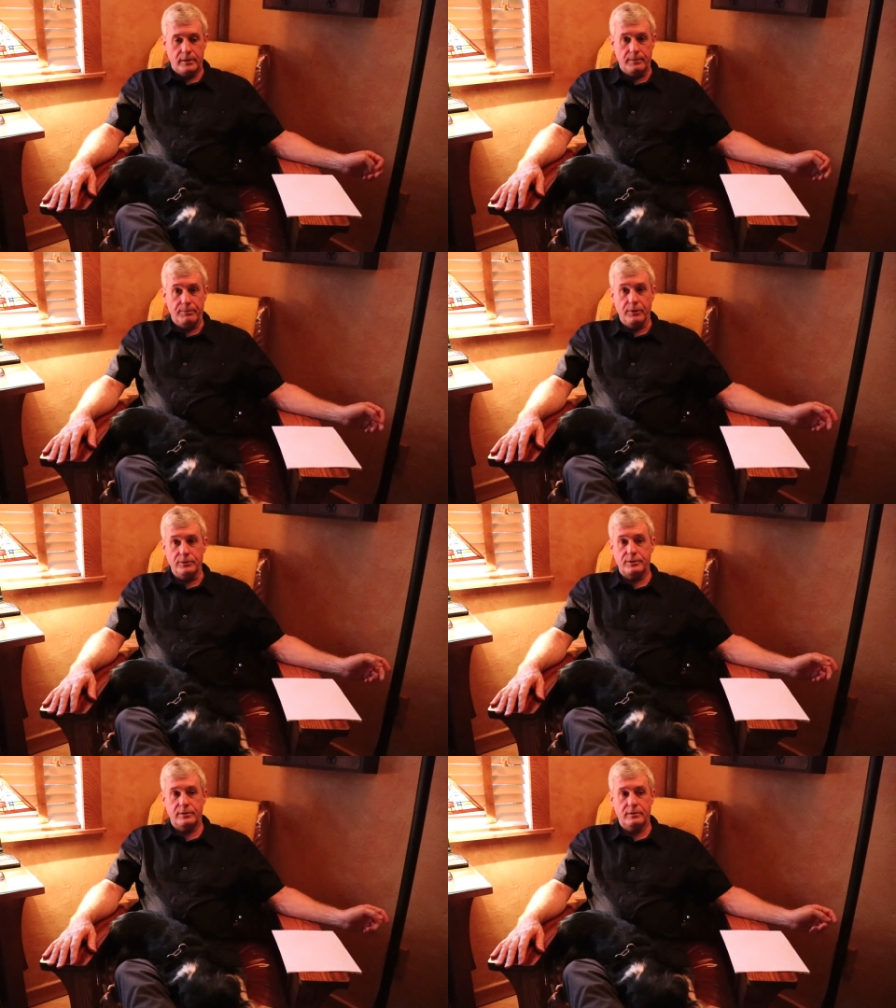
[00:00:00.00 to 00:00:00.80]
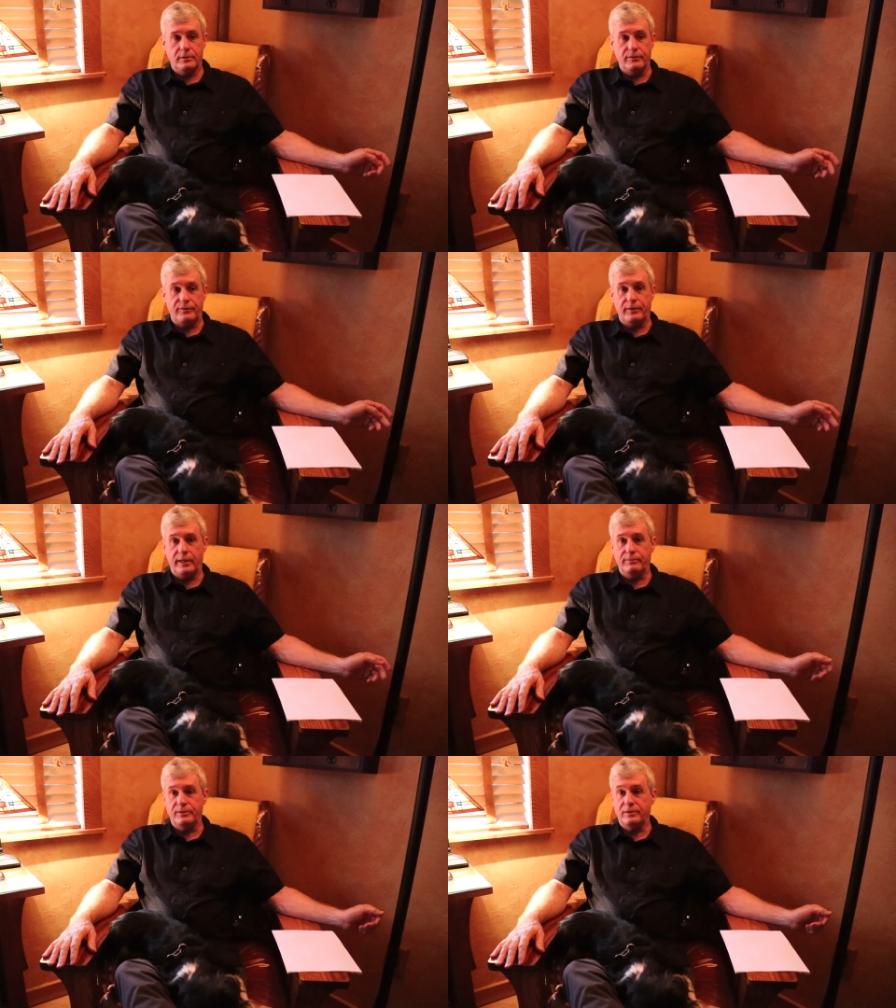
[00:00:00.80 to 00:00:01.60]
It burst in the
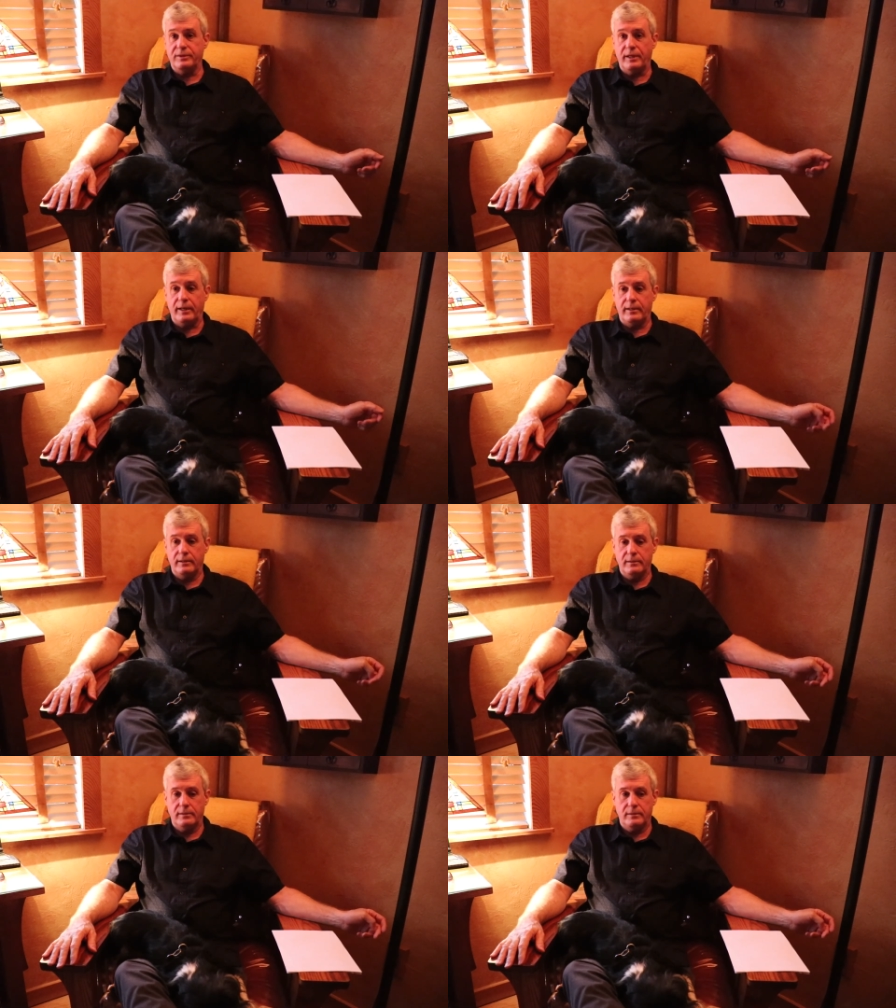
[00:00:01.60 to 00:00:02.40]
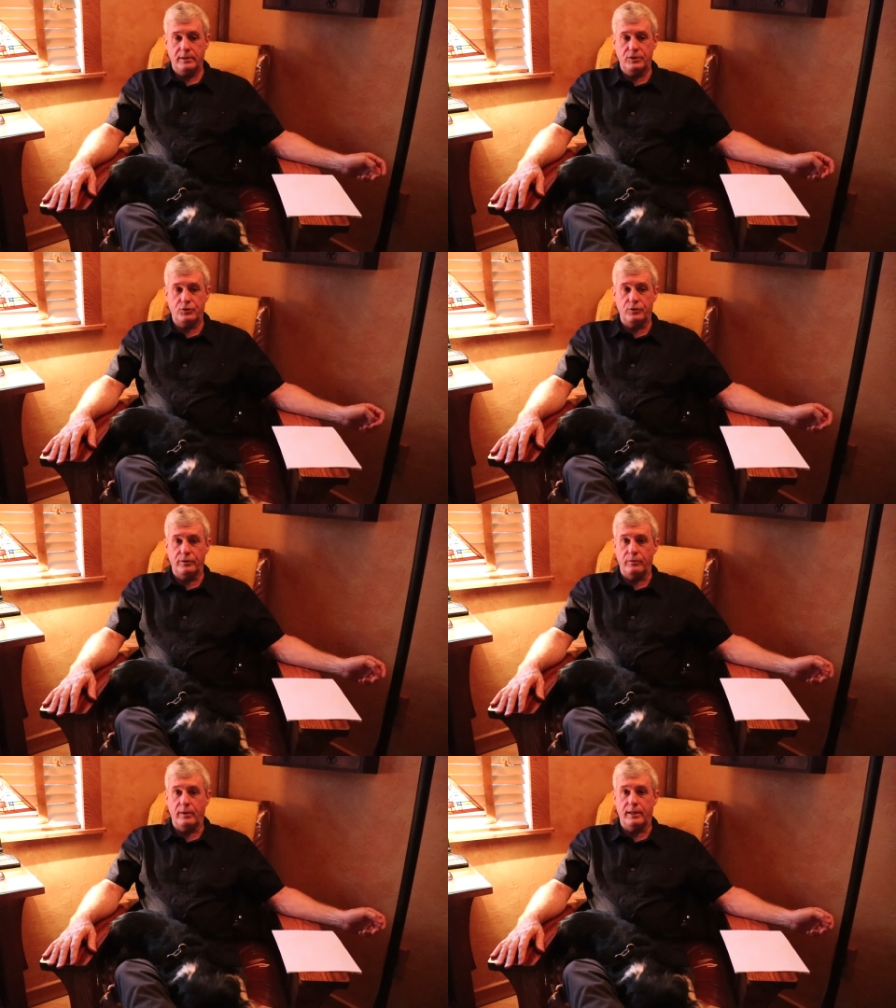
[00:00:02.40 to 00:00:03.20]
flames and sank. He stood there and